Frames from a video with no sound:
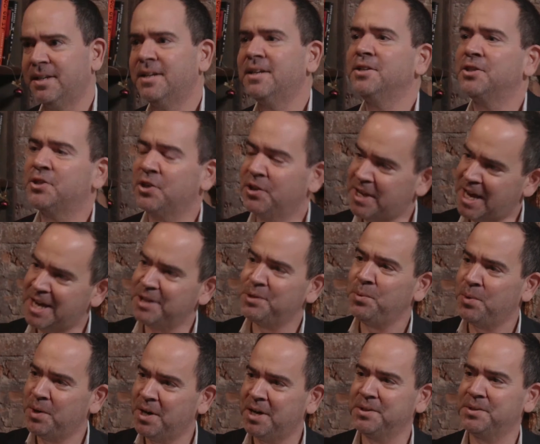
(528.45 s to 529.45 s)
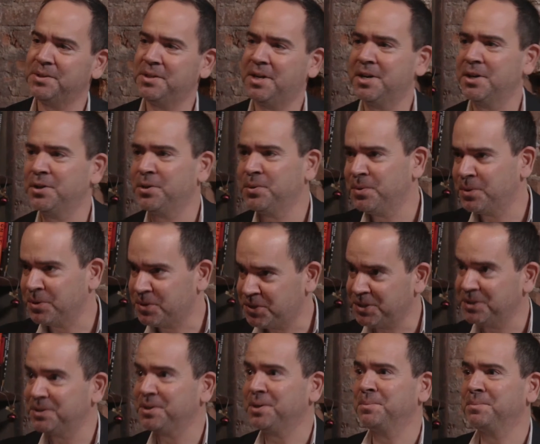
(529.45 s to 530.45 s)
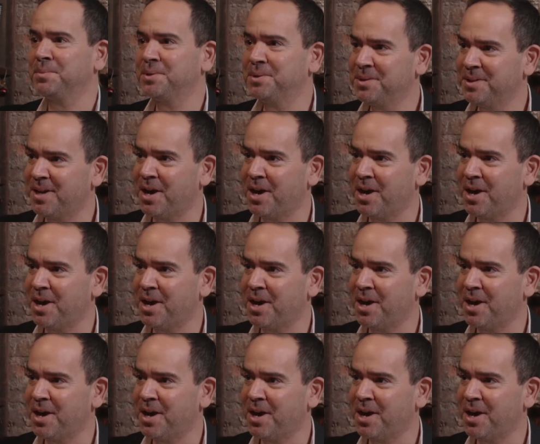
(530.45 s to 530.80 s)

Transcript: So that's where I started doing systems.